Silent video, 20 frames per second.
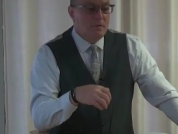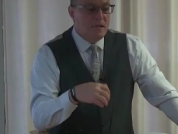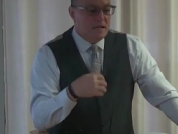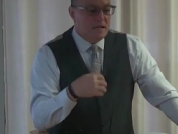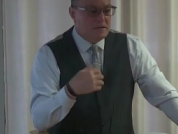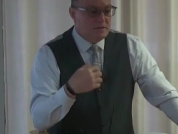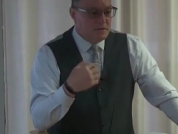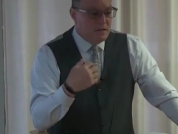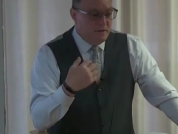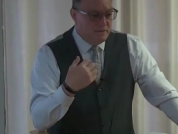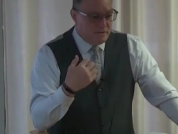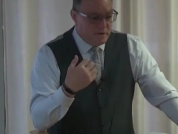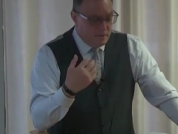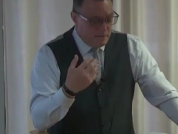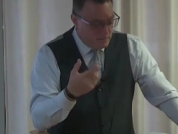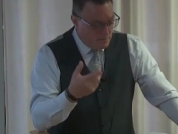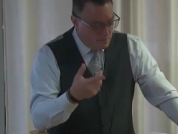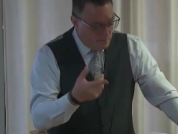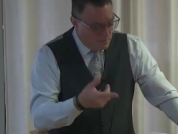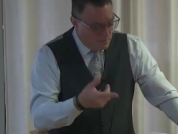That stuff
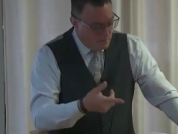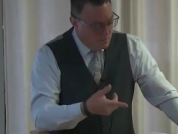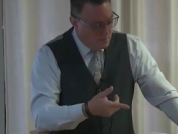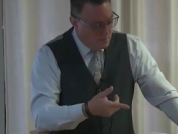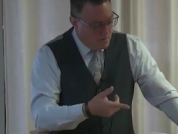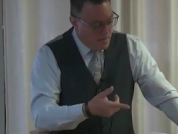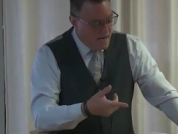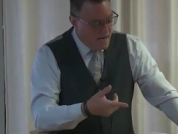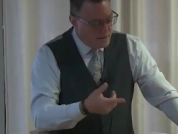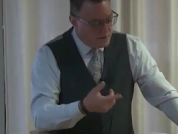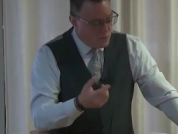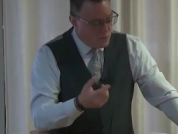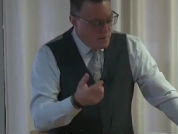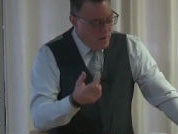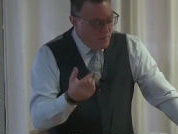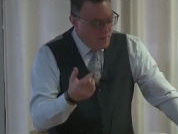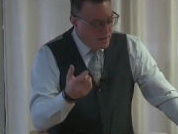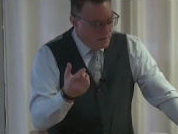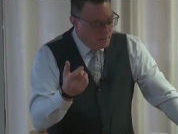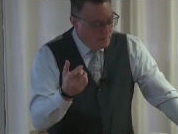can aged
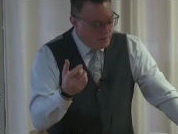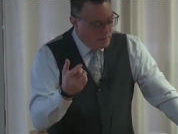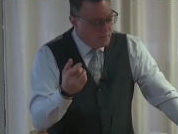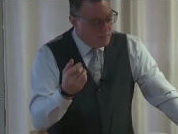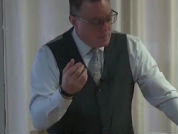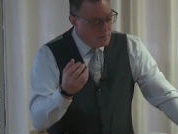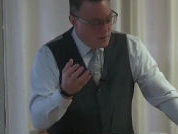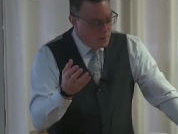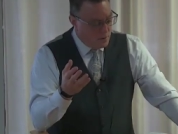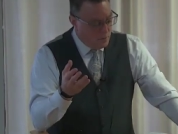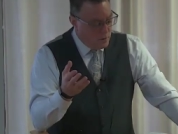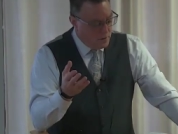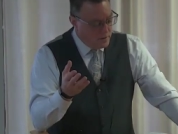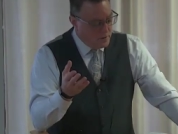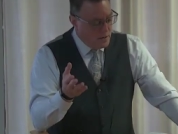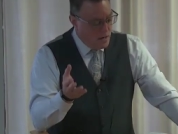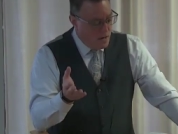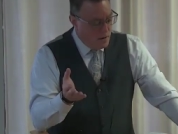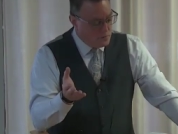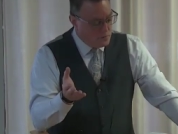women. The
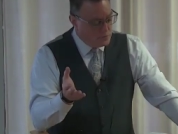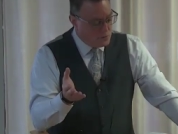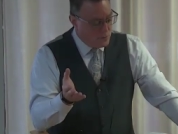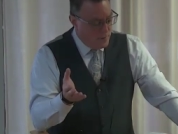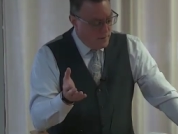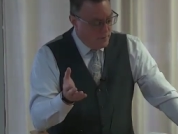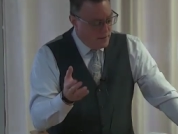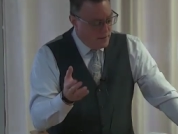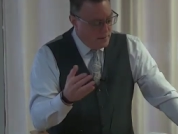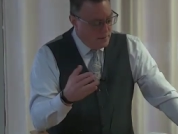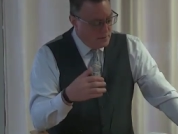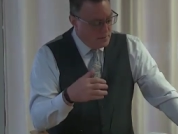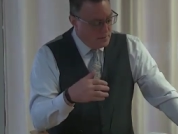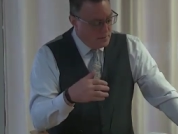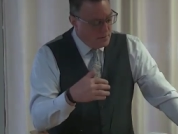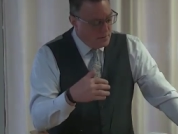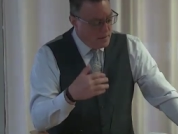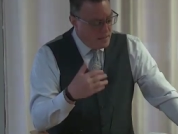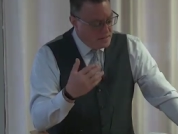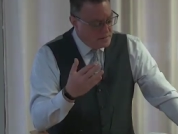Lord knows women.
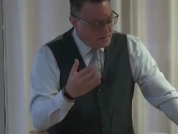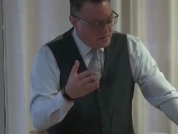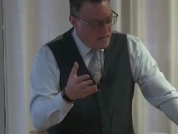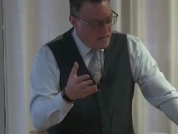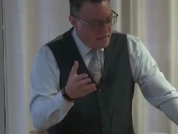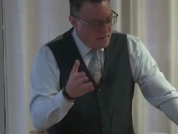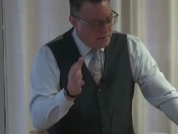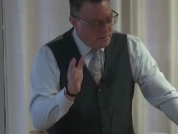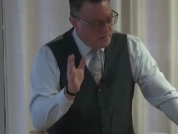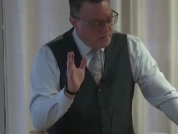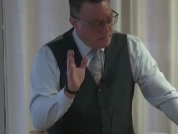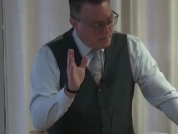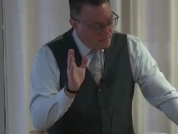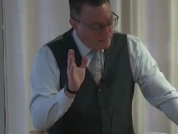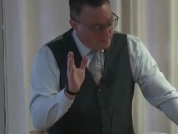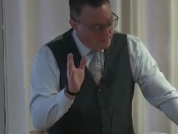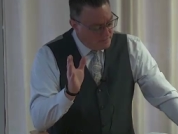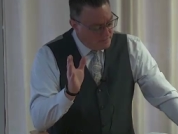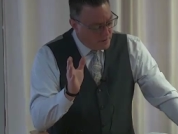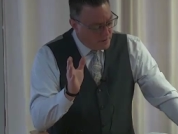He said,
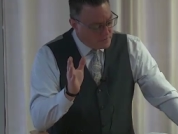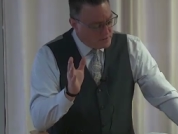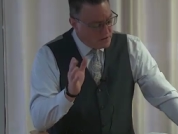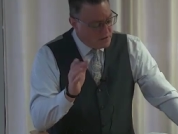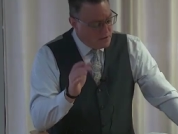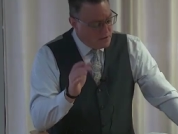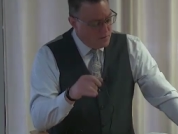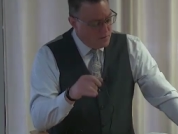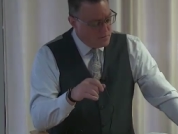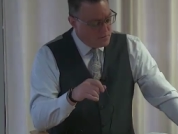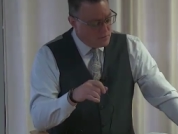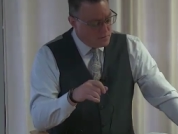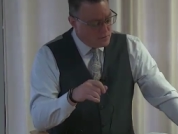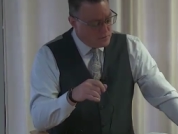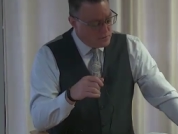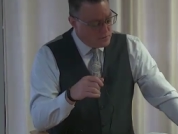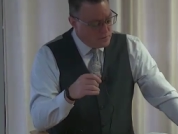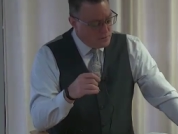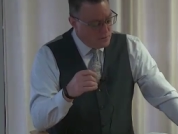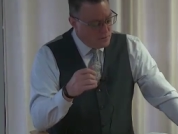false
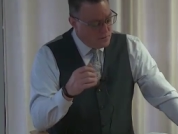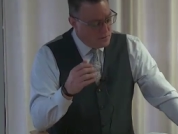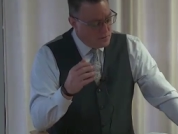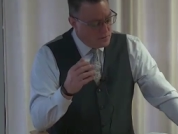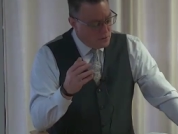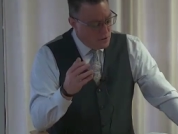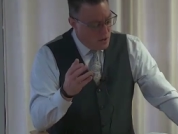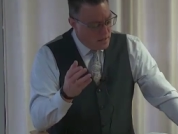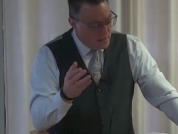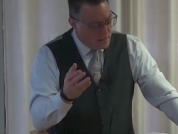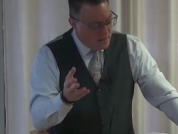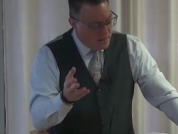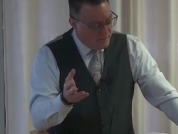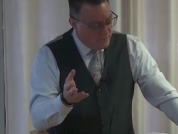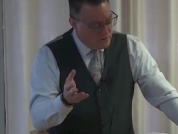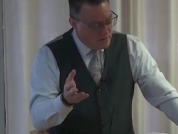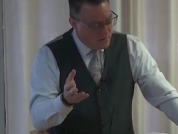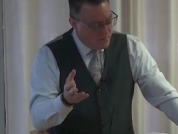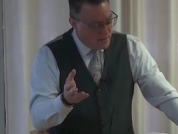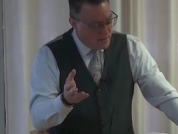accusers, not
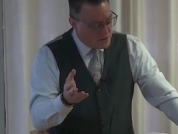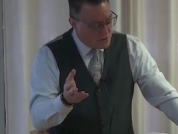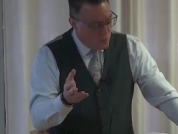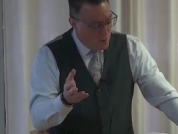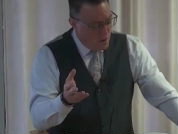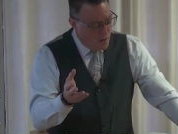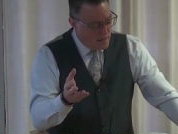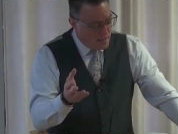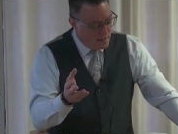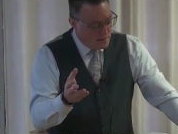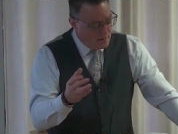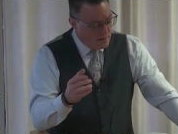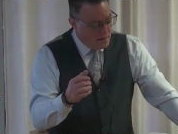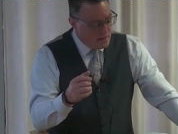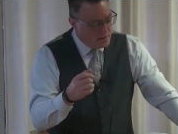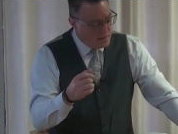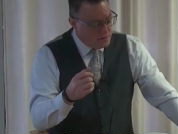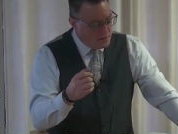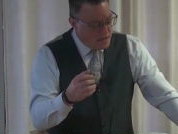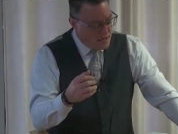given to much wine,
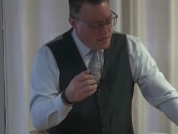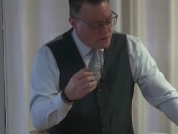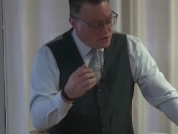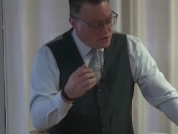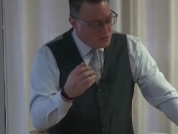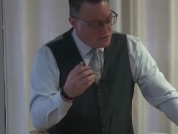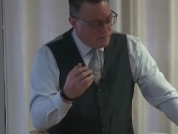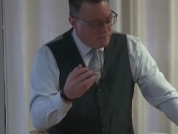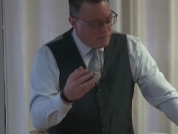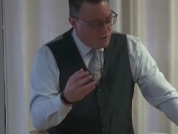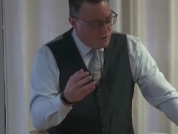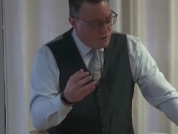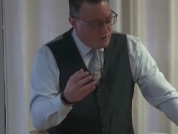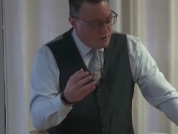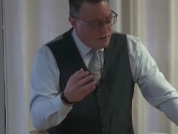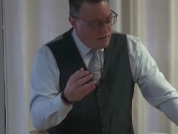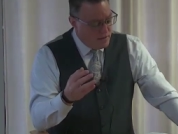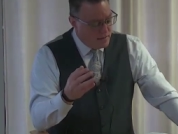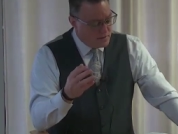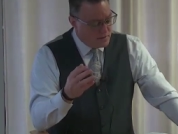teachers of
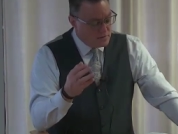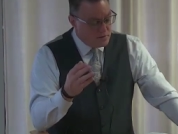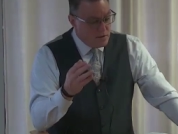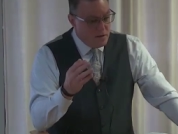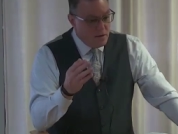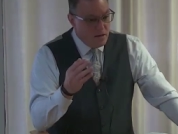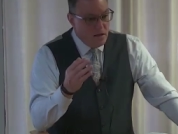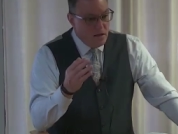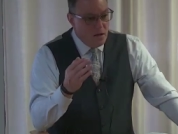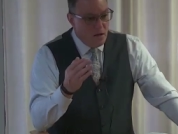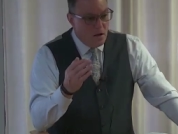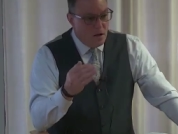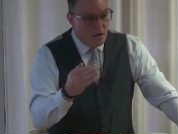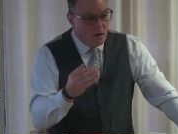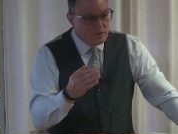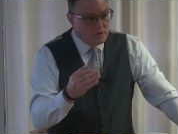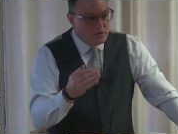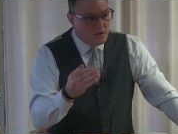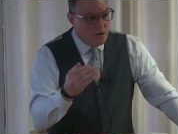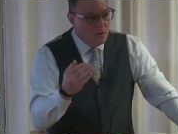good things.
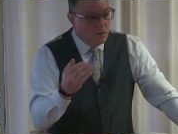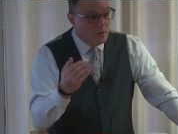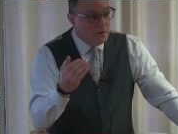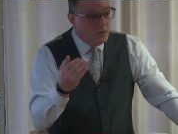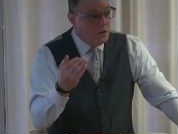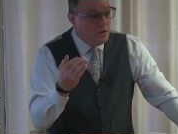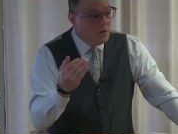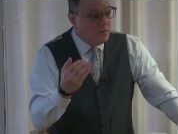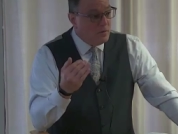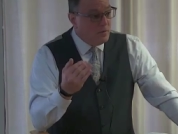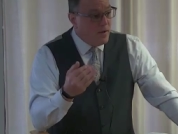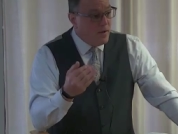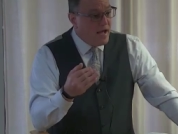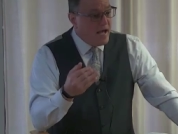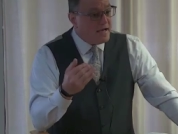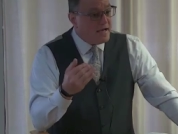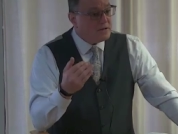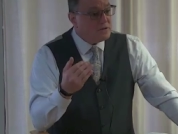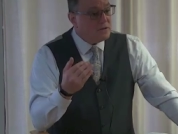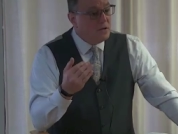Also, you can
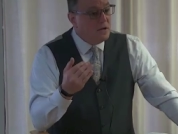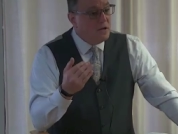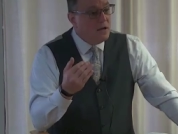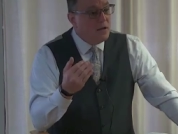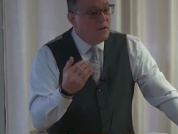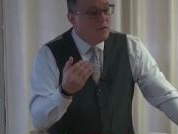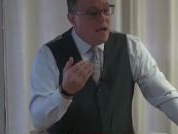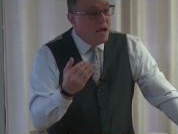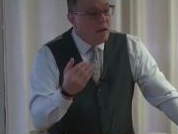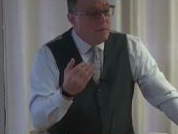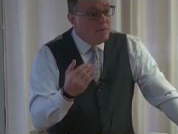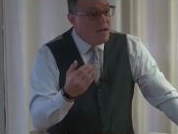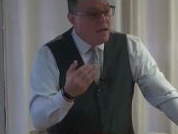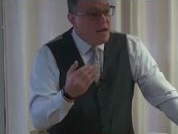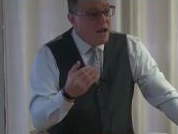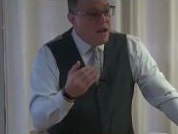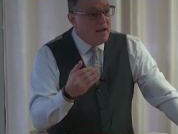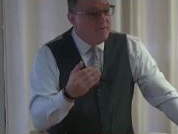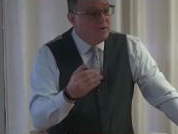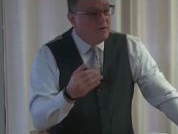pass that
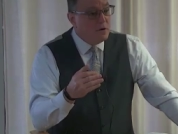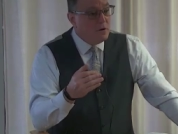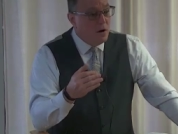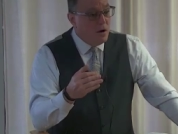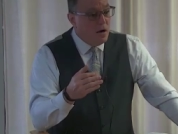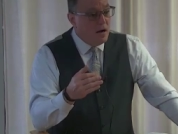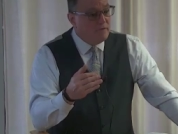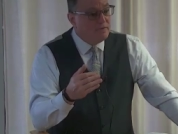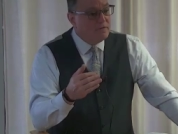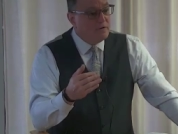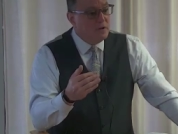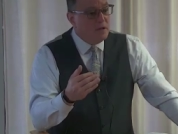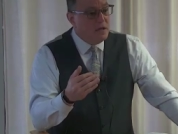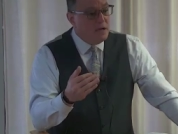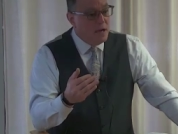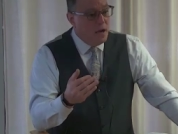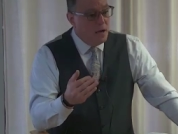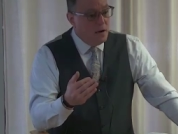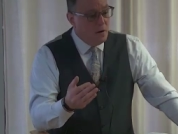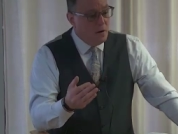behavior off to
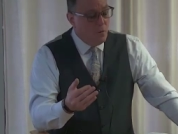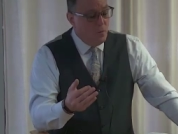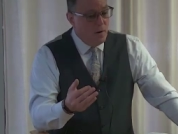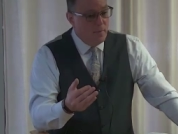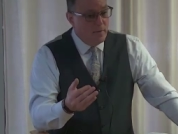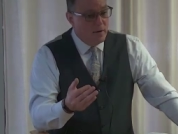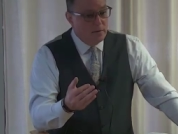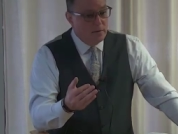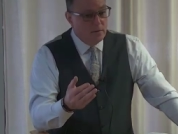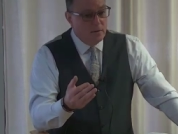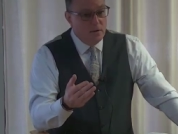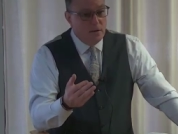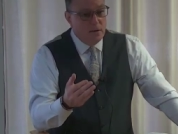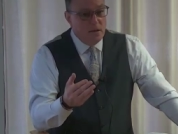the younger women.